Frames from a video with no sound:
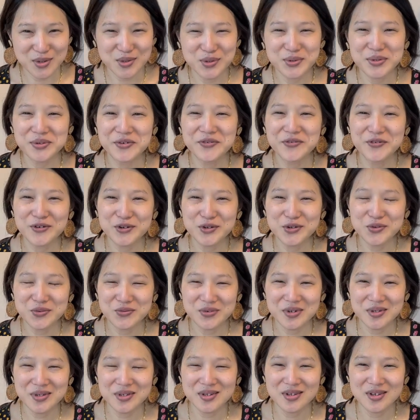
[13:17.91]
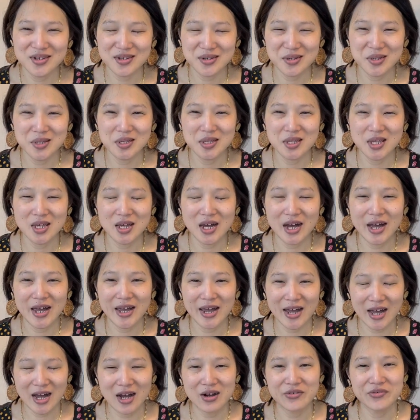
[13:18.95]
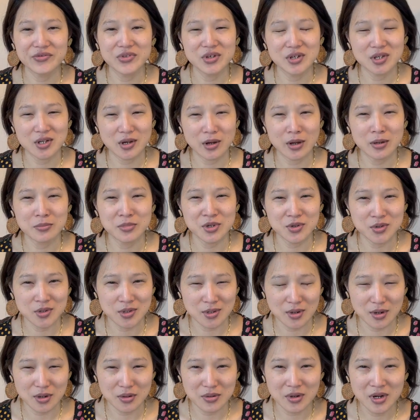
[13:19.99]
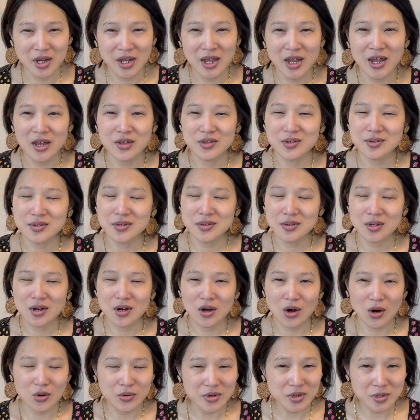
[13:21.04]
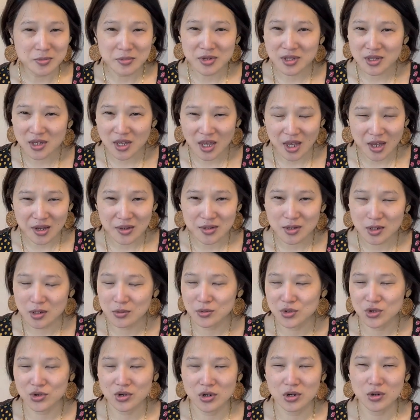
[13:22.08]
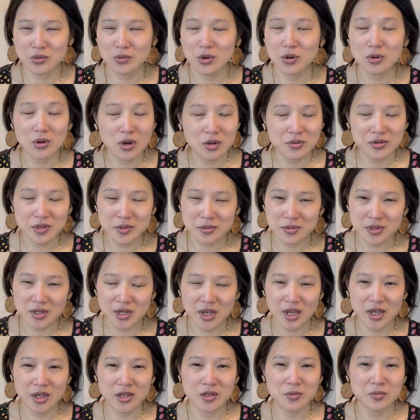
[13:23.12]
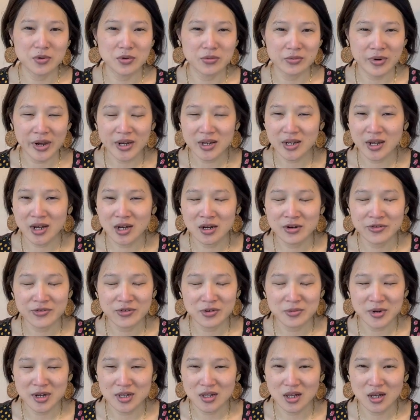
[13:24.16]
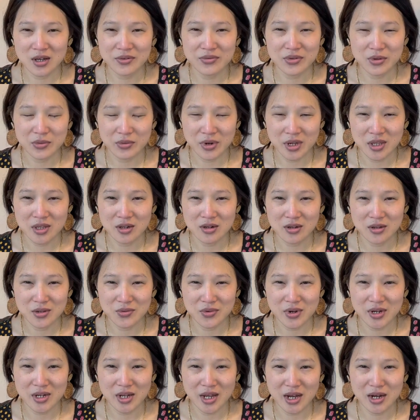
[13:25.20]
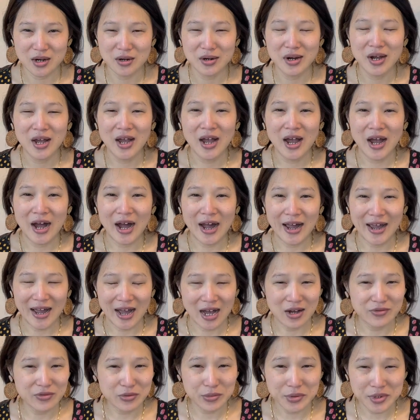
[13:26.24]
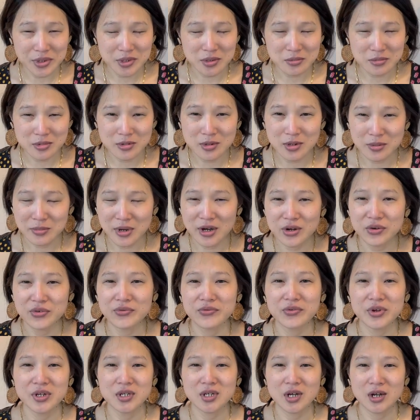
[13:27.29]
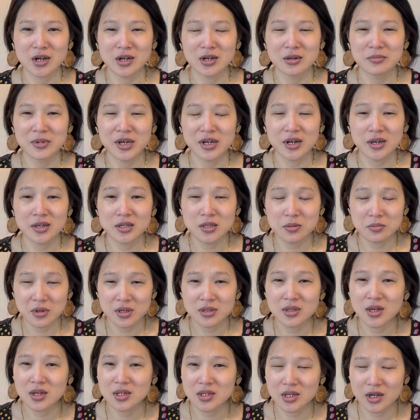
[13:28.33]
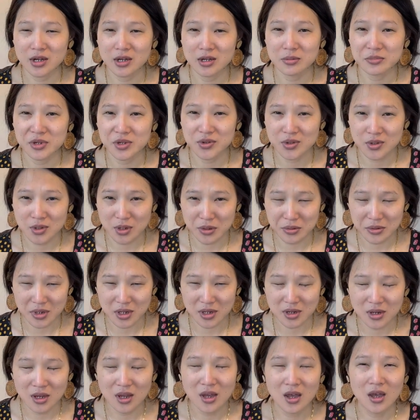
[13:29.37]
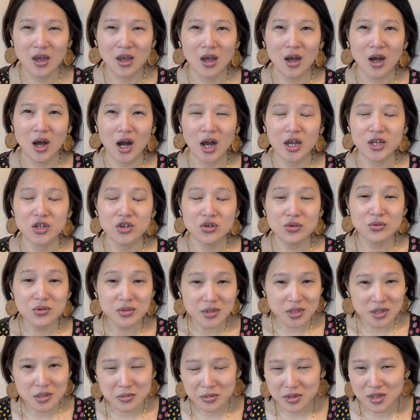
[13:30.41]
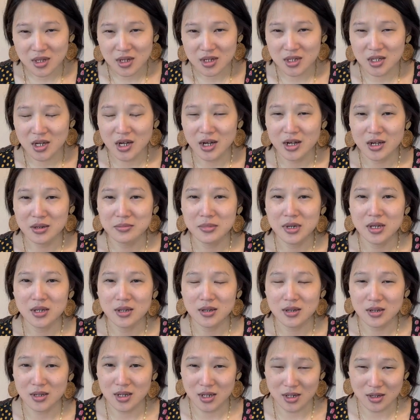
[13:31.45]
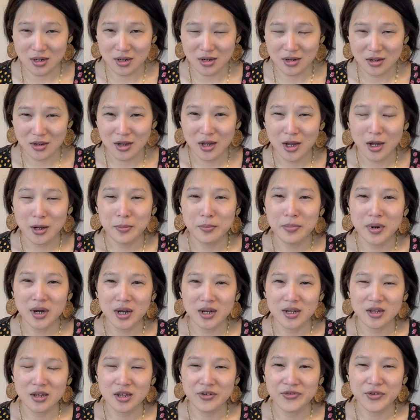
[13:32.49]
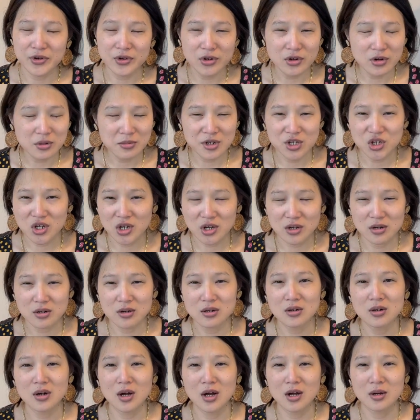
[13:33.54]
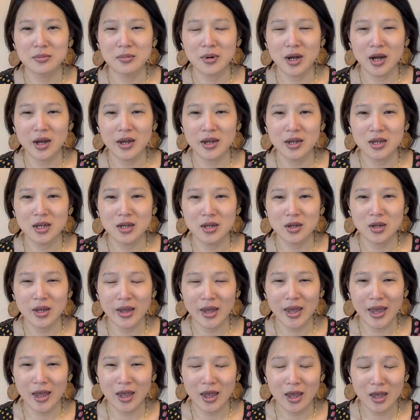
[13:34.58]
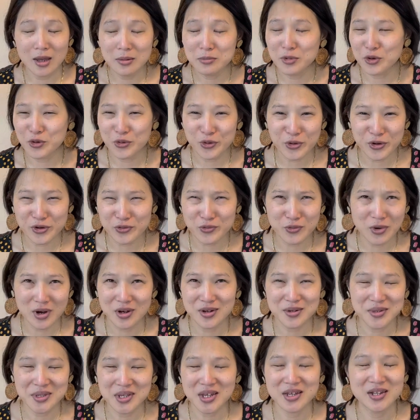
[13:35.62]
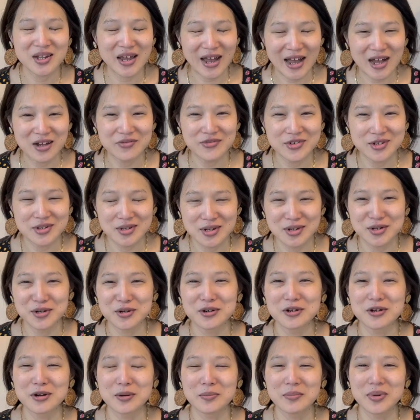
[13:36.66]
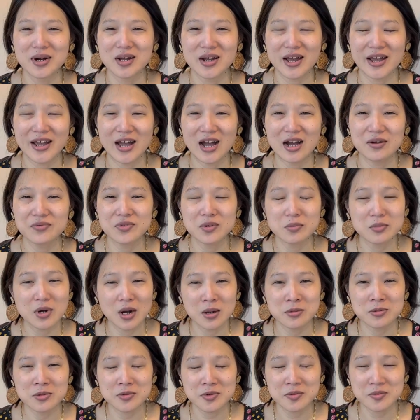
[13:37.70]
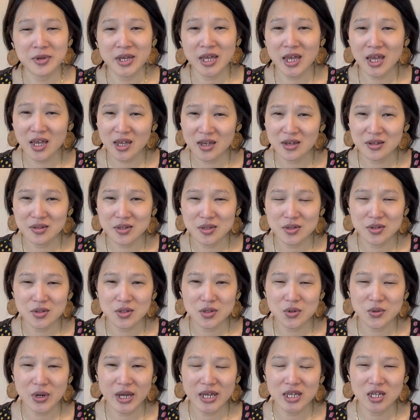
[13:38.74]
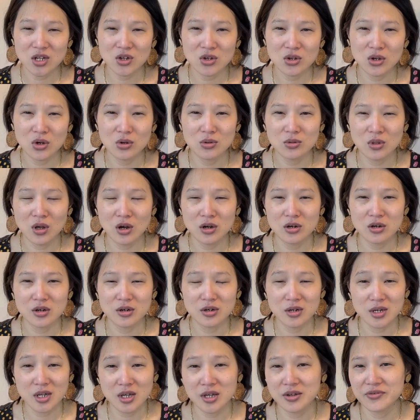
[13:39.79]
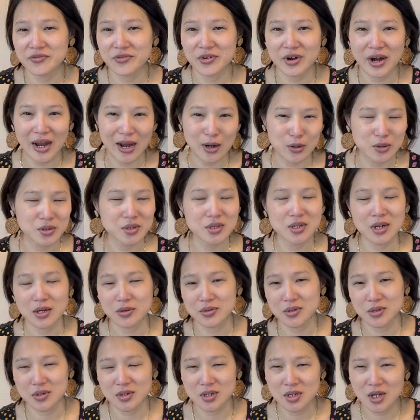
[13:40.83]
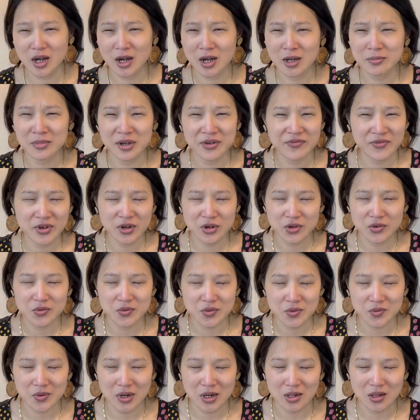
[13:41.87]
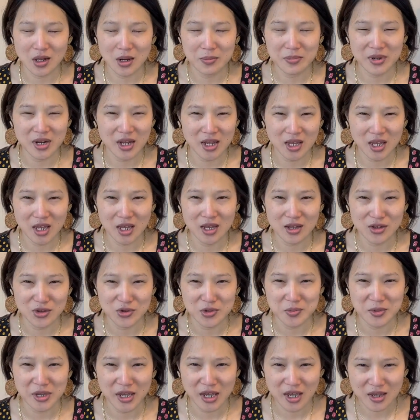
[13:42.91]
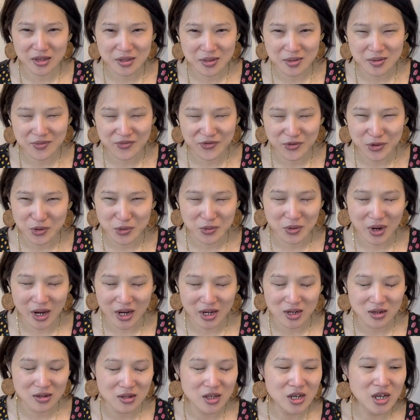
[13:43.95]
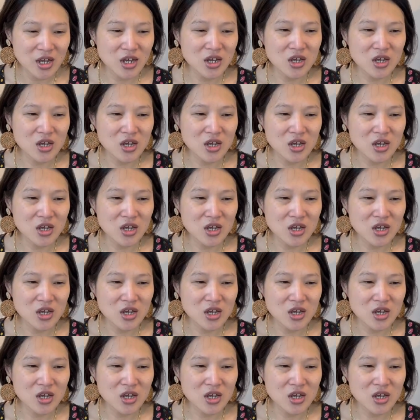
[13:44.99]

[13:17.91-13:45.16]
So the first reason is that I have the time to sew. This has not always been the case, and I'm sure it won't always be the case, but right now, for my life, the way that it is right now, I have a reasonable amount of free time, and I spend that time sewing. I used to spend that time knitting, but if you're new to my channel, um, I am or was an avid knitter, but I have some problems with my hands, and so I can no longer knit for hours and hours at a time. My fingers will swell up and I can't use my hands for a while.